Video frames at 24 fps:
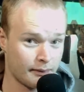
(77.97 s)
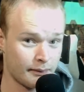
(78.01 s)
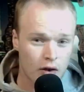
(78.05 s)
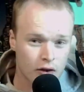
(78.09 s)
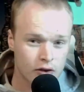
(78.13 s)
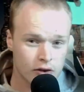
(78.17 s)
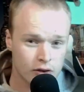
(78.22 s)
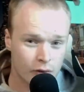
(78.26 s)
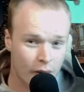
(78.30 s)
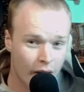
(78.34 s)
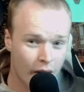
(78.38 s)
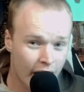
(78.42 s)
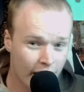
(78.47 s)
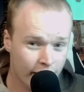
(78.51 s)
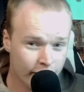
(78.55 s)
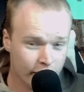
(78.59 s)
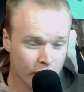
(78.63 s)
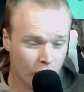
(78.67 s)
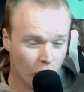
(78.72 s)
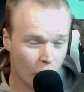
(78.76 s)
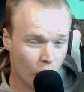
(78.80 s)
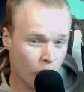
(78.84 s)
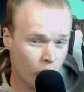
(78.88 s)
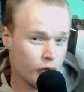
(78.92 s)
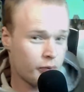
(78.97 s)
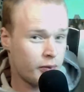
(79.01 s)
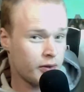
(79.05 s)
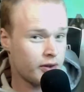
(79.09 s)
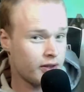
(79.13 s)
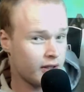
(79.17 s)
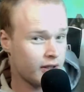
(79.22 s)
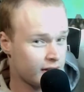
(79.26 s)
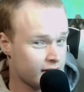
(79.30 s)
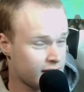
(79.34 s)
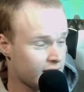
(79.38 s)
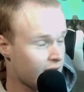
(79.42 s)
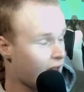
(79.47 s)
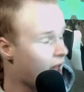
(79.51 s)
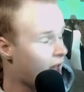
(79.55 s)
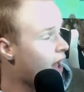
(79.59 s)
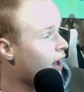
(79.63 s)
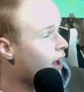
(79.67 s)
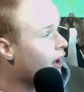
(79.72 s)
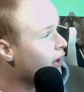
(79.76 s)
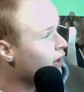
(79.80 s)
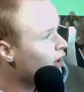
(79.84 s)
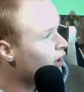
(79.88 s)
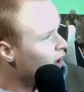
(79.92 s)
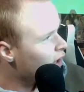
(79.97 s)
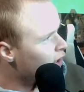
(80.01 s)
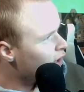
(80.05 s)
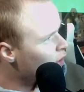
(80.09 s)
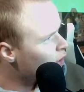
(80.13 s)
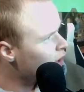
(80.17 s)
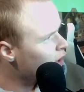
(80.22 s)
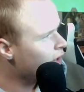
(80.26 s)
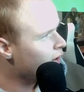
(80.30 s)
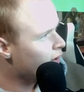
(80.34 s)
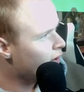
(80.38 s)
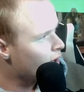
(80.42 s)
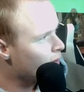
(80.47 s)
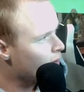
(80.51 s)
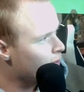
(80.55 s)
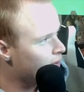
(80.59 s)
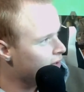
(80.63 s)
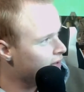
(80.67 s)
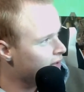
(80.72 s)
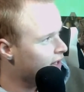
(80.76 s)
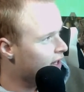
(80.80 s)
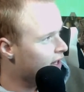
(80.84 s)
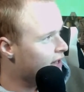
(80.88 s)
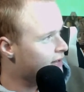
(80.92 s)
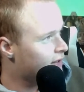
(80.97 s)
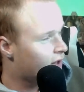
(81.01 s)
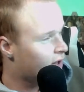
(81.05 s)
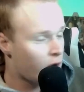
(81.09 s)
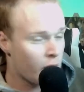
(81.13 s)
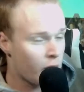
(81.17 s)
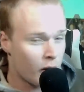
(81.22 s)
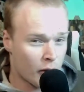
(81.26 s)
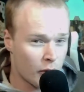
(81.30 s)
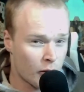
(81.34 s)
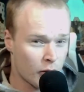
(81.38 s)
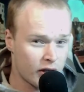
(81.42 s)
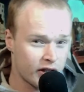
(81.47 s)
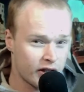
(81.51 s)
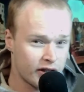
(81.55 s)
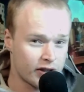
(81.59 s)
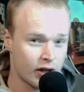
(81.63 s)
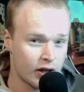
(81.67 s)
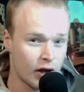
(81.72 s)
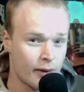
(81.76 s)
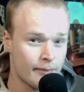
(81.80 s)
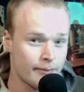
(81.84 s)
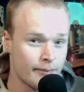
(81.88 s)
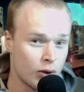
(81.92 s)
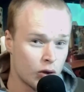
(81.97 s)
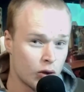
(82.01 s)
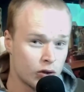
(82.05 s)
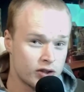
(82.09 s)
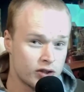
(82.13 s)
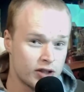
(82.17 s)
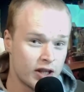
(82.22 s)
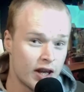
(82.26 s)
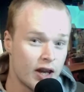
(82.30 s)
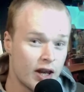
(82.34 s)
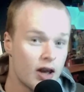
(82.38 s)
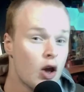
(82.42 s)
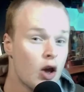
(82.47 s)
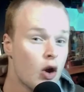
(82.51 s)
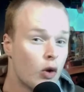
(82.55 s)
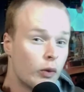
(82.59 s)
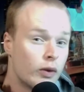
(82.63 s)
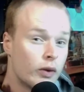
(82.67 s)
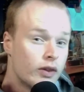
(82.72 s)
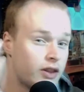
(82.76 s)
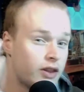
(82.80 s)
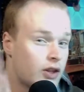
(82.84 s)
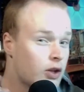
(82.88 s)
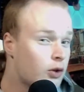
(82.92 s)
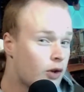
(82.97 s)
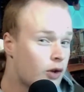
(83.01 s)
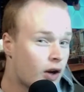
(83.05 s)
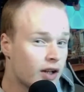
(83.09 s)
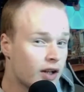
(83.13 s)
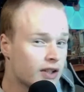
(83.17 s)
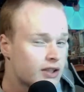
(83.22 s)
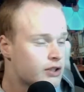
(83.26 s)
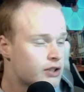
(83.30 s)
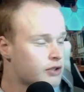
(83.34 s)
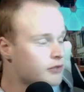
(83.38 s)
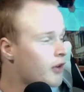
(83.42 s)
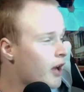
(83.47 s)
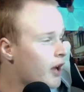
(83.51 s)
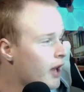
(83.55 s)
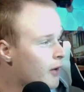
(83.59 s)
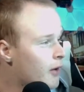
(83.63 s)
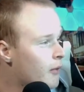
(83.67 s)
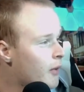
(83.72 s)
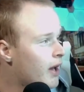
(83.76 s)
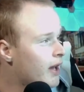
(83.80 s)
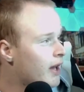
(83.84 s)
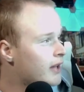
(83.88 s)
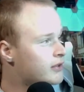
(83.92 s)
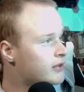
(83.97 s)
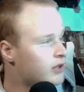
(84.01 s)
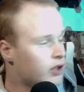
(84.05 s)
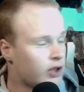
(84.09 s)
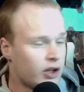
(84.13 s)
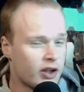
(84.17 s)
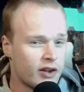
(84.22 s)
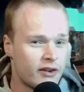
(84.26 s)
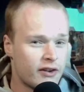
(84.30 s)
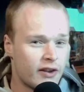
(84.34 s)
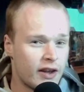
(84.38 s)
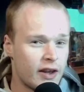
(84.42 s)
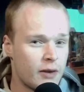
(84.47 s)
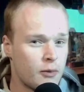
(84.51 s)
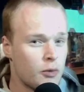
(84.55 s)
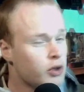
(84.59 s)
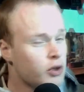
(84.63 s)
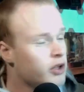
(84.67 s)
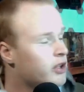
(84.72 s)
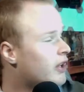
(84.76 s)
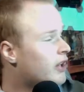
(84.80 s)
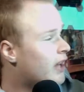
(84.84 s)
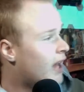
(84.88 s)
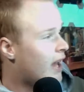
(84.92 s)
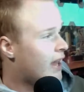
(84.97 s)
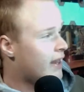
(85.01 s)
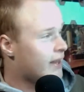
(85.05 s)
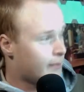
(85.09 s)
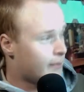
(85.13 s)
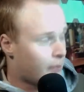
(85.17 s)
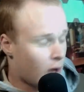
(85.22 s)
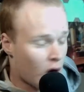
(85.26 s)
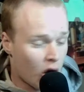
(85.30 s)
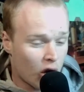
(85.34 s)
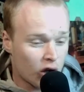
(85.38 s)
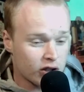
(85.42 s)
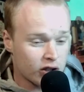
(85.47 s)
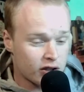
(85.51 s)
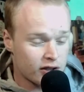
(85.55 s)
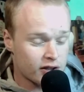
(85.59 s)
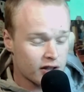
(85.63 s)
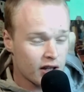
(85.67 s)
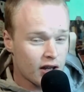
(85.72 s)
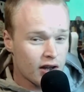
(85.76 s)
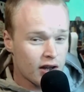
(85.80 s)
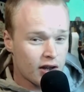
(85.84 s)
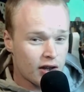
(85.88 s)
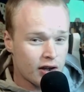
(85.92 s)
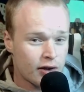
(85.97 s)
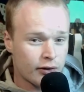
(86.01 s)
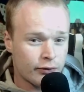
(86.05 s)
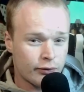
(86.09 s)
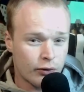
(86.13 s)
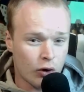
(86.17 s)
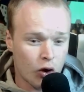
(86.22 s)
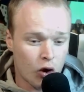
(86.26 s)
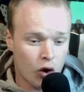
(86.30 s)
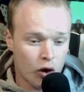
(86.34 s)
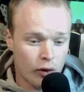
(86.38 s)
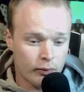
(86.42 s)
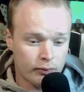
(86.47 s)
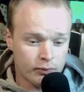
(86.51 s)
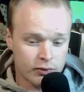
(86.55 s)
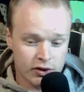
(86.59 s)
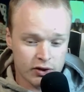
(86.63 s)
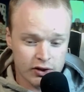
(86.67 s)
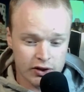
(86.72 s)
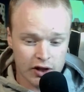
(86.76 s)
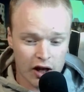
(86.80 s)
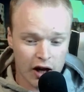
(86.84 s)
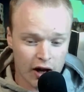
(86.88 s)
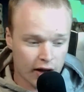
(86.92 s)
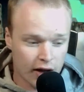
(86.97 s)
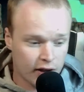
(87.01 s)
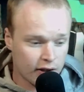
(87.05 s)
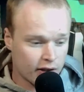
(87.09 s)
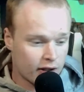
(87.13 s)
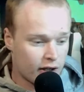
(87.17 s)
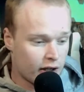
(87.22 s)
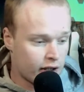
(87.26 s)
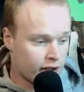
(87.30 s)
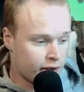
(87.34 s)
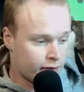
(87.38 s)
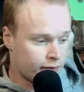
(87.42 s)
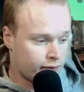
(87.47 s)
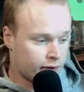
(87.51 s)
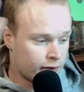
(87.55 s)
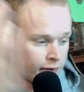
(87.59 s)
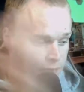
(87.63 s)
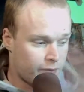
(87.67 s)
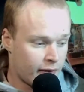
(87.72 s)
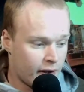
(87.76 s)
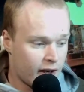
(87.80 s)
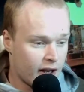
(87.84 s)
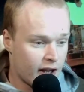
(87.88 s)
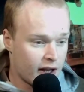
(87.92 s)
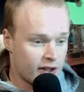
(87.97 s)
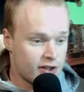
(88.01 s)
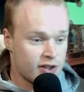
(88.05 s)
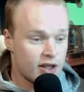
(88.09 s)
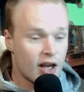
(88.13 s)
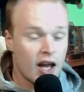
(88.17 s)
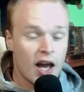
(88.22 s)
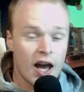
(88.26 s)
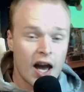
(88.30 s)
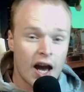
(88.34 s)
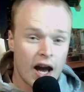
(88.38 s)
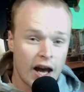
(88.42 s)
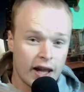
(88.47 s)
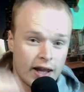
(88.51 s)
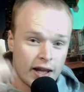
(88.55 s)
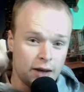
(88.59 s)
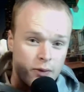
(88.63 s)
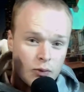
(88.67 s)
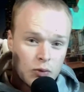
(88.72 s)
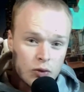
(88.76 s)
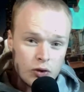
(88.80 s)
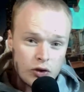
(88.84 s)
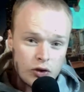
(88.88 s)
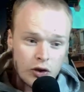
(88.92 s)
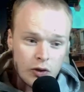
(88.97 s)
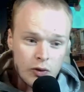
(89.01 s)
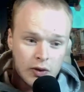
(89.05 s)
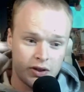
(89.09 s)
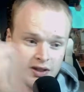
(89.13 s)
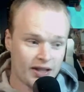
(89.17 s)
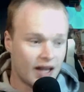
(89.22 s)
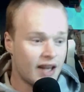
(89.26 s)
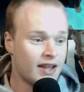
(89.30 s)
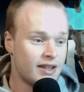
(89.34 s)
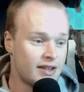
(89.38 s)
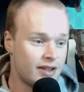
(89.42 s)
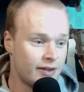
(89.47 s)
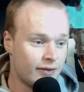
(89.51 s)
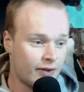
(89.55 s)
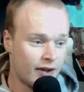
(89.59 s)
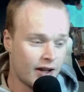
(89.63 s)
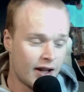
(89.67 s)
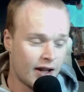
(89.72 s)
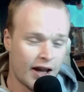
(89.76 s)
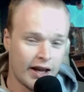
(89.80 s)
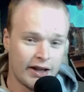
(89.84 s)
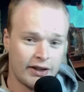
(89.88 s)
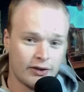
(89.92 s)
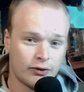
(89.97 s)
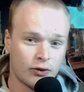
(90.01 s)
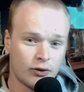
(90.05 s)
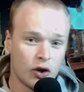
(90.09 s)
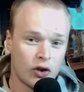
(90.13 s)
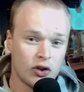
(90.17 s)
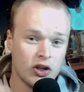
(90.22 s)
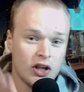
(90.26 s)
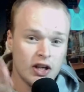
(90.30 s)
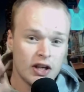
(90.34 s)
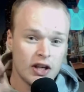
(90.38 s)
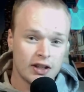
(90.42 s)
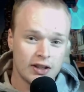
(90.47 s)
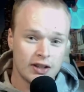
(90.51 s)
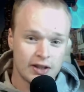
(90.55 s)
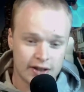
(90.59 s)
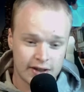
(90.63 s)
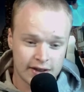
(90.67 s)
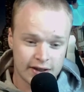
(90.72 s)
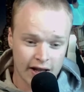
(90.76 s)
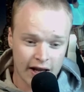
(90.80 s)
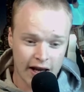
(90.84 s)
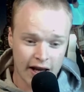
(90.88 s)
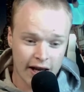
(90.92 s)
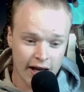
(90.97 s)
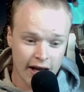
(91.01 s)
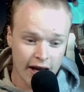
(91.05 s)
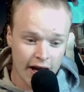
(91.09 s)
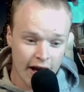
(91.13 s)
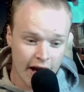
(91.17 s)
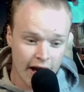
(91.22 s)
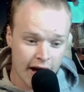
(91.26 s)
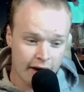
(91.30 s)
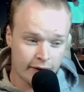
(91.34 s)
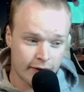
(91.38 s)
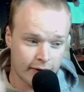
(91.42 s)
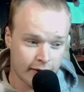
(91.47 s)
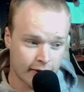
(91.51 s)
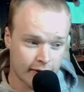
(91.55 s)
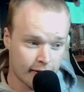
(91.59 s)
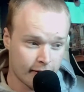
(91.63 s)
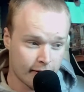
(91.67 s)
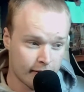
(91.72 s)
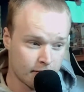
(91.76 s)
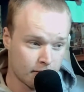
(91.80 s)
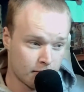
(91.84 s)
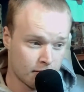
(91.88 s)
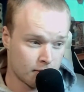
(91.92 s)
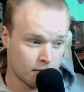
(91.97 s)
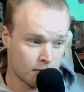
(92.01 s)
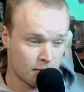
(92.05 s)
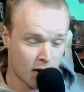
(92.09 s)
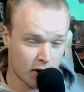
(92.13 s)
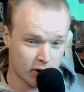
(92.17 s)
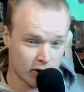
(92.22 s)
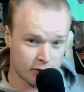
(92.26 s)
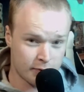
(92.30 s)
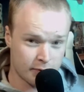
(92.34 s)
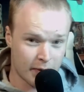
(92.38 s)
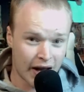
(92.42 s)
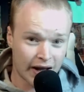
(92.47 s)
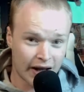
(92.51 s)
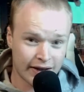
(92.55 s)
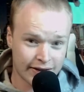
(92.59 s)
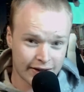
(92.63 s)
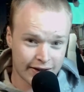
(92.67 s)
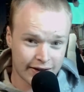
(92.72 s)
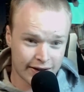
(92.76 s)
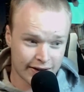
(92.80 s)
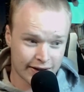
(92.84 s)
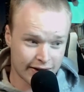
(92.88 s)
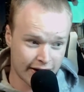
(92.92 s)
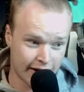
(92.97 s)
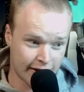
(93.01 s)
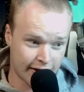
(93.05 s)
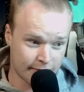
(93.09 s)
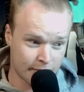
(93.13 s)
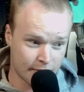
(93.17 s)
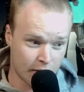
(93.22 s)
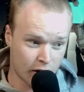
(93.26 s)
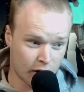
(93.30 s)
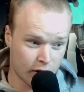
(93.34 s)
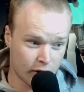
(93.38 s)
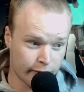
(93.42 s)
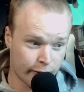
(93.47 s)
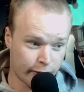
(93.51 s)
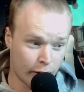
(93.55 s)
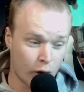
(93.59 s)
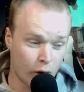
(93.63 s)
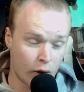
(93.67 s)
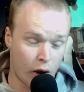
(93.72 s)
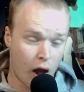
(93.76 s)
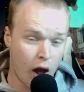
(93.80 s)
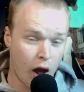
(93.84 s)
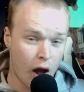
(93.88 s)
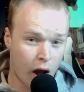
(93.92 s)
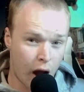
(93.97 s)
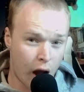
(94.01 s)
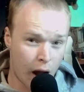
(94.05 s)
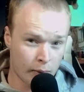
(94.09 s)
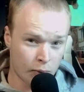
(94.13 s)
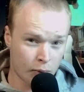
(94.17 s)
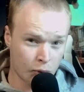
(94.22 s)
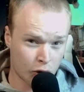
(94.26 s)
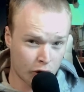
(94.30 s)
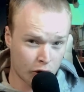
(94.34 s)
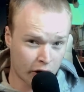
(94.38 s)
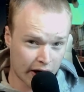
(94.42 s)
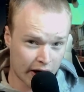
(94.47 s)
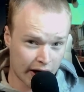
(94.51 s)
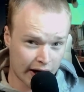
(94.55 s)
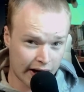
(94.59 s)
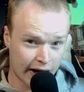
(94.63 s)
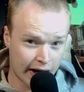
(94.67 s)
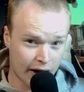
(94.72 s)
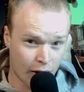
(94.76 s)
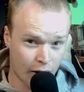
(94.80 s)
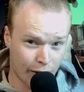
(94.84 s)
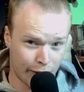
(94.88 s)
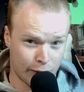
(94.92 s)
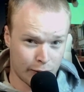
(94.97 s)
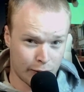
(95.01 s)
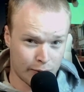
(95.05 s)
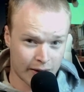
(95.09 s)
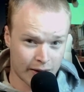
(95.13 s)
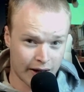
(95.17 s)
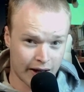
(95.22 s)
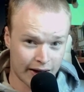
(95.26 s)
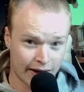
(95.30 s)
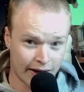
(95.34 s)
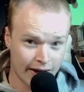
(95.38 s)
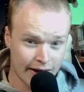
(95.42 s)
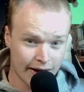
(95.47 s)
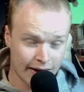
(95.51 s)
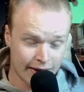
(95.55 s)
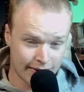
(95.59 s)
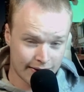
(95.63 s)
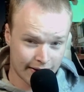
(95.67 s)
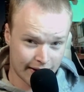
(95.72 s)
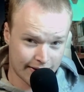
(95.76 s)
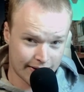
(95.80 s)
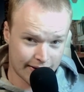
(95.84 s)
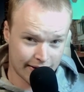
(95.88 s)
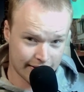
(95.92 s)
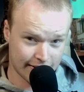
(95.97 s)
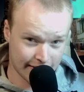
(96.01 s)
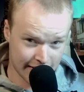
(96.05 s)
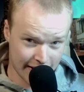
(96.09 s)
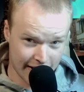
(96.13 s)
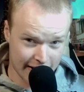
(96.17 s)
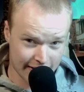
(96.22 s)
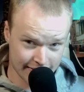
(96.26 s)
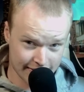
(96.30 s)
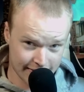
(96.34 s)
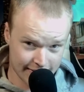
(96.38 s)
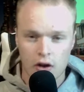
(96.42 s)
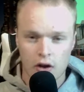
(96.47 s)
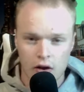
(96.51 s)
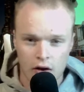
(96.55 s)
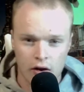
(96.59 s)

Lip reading: So I haven't opened this yet. I got it a couple of days ago. I wanted to unbox it with you guys straight away so you can see what you get in the box from start kind of to finish, and then we'll do a test of it later on to see if it's much better than this microphone. I'm really hoping that it is.